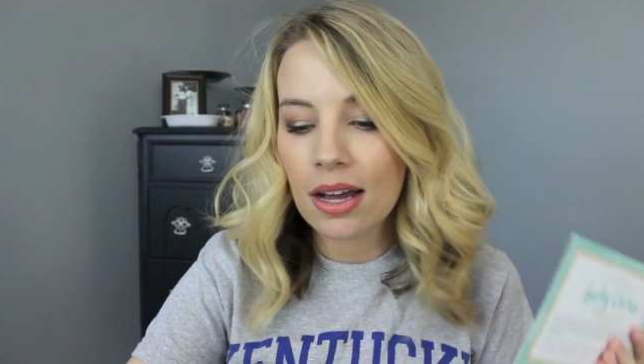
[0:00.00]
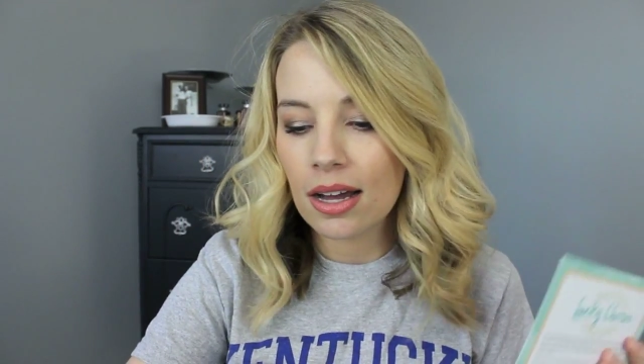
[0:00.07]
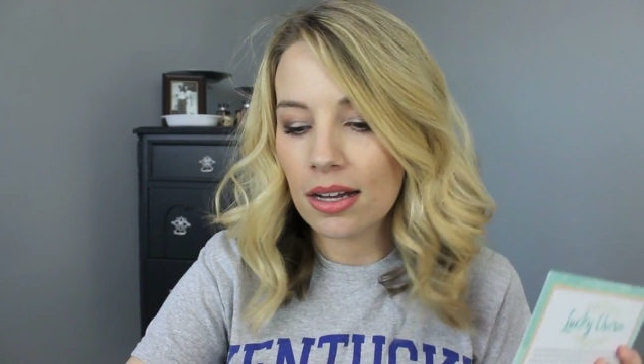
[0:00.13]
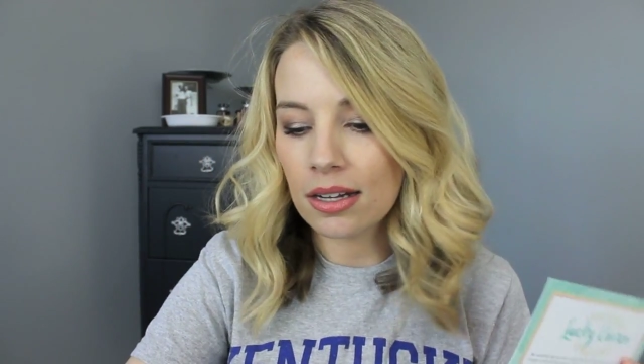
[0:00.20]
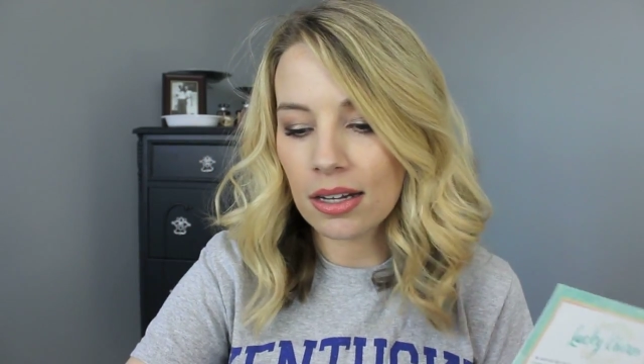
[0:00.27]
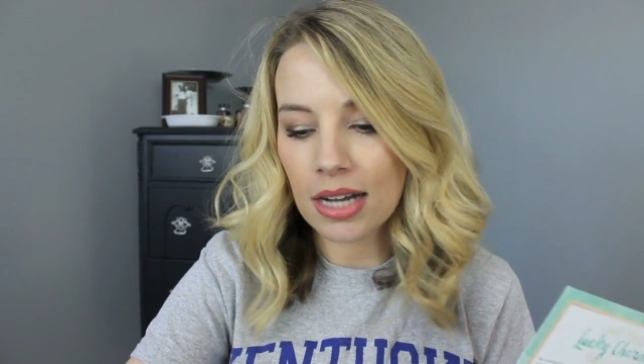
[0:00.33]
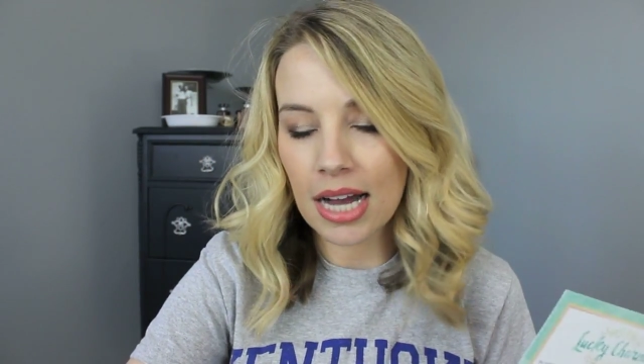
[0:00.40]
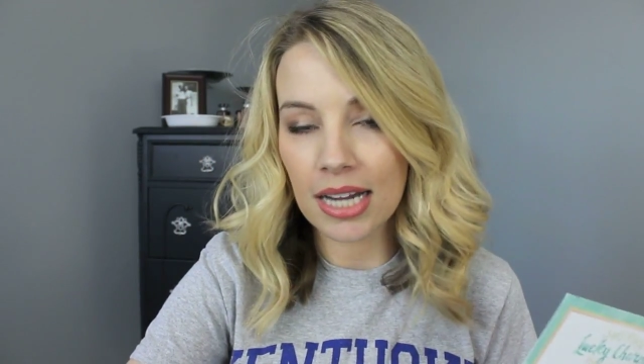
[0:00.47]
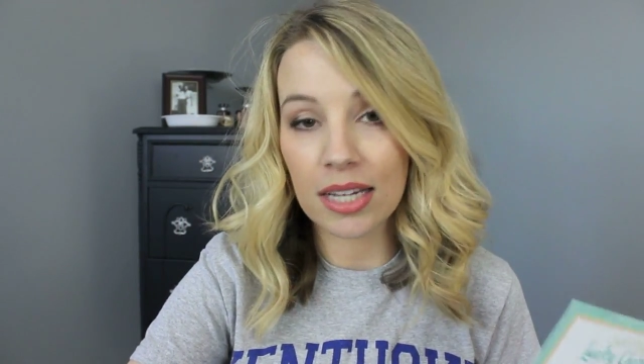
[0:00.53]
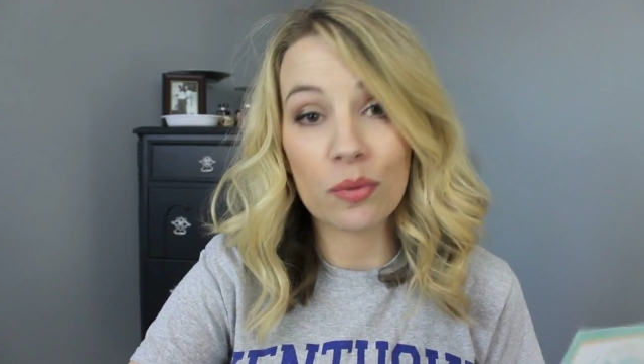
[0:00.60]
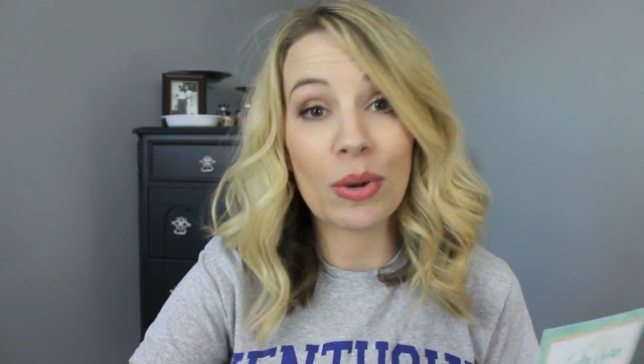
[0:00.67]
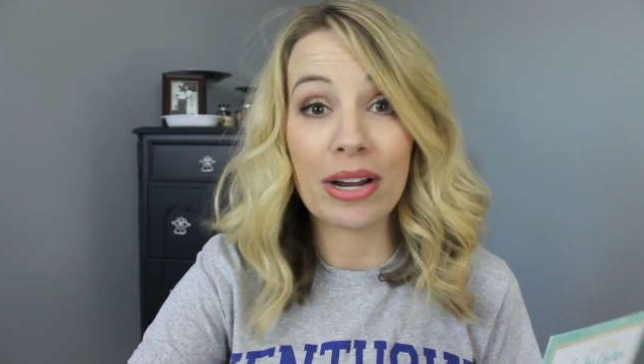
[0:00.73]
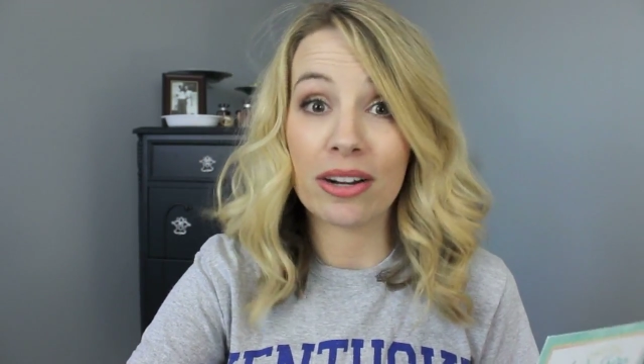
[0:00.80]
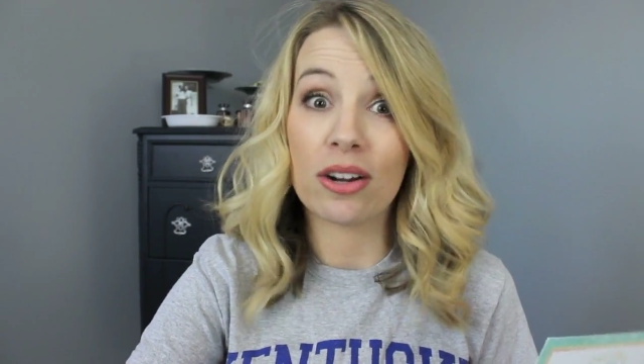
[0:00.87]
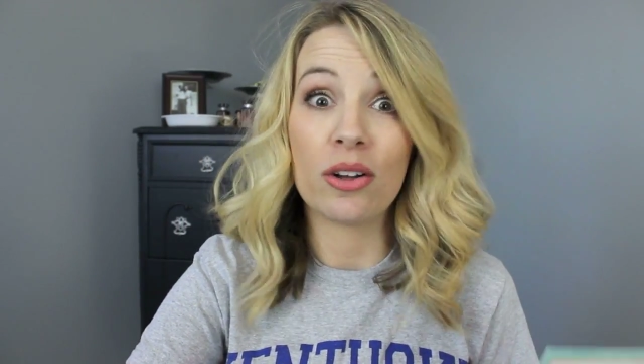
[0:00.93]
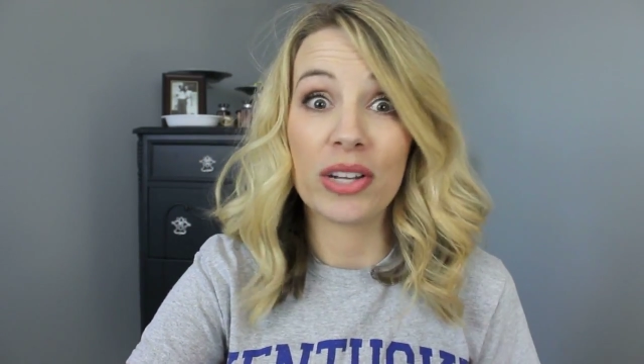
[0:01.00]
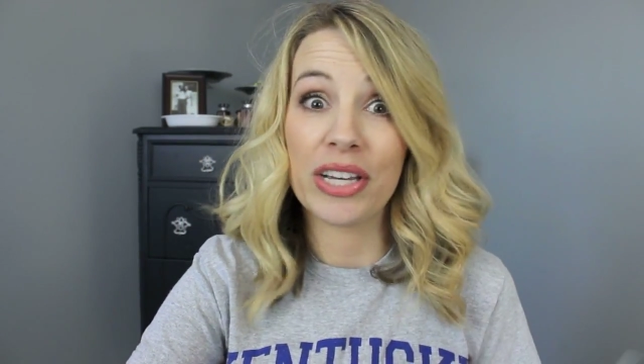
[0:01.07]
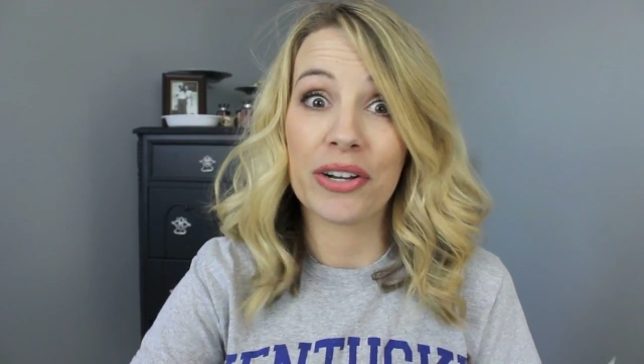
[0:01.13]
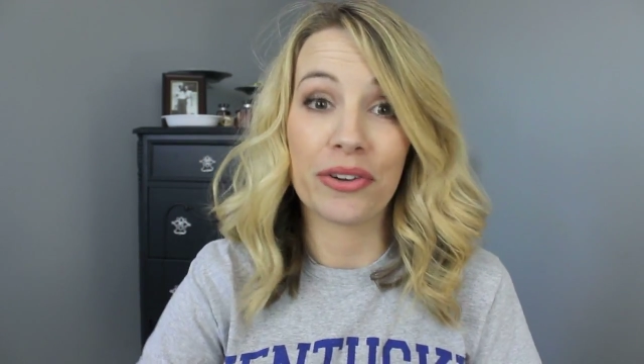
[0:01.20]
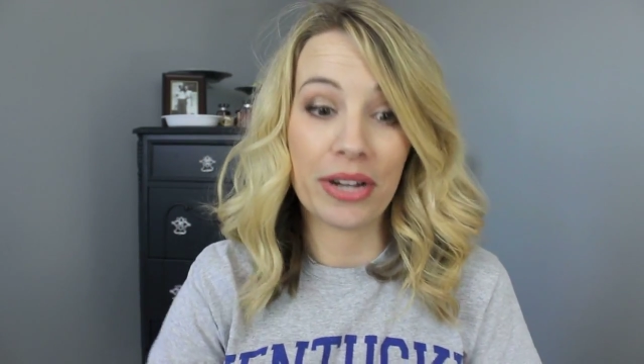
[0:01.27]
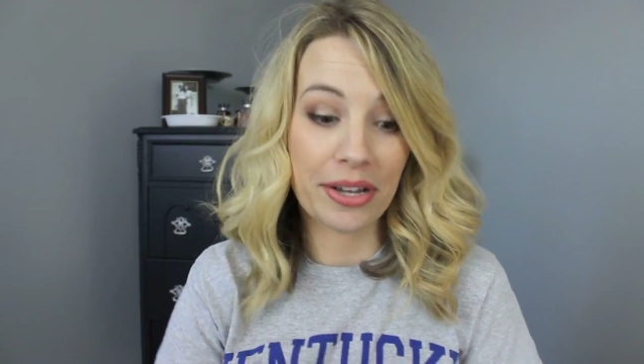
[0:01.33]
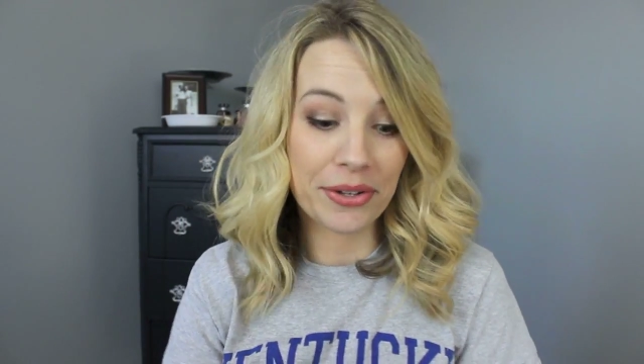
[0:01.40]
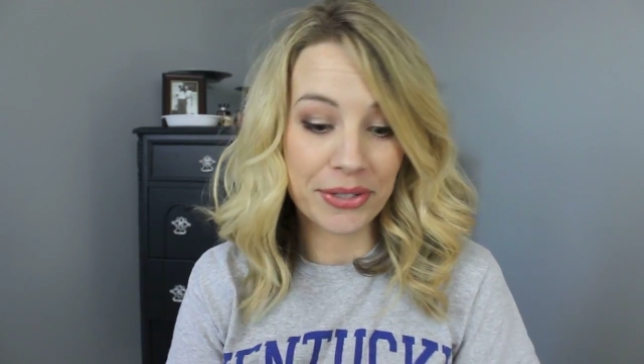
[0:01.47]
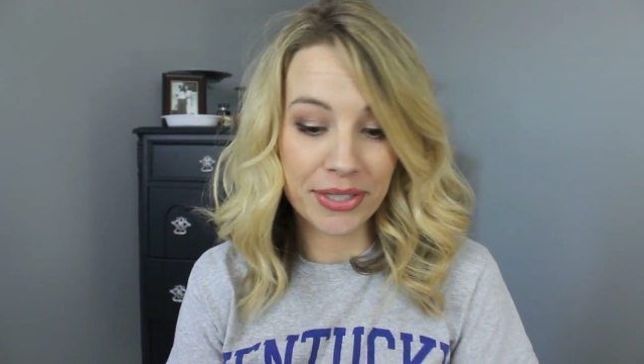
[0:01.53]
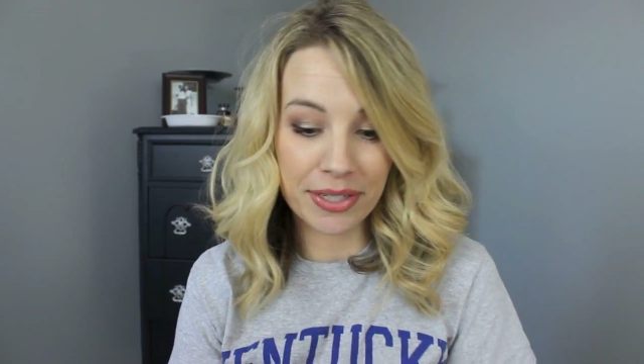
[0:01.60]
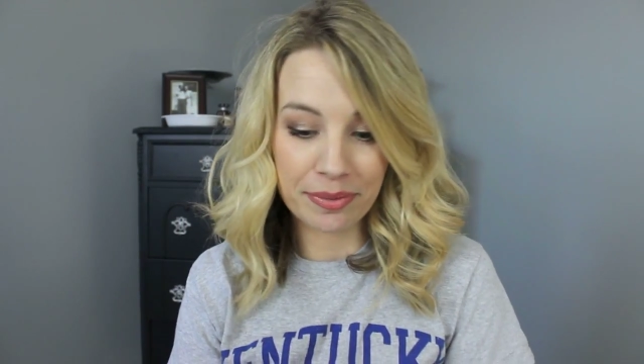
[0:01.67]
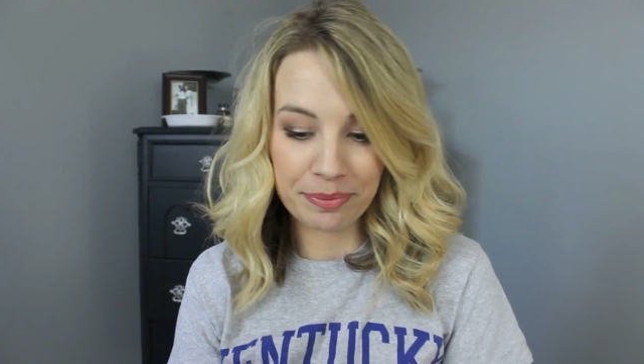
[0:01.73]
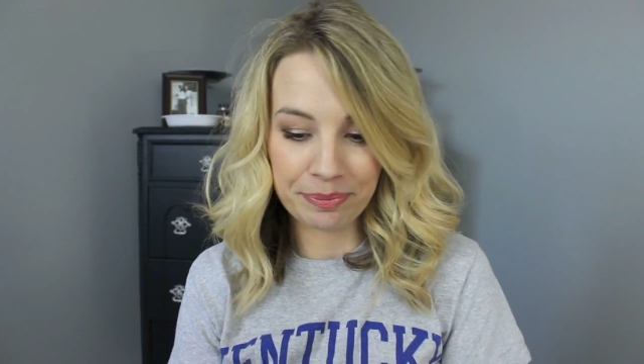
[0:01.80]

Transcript: Oh, I could wear it all year round.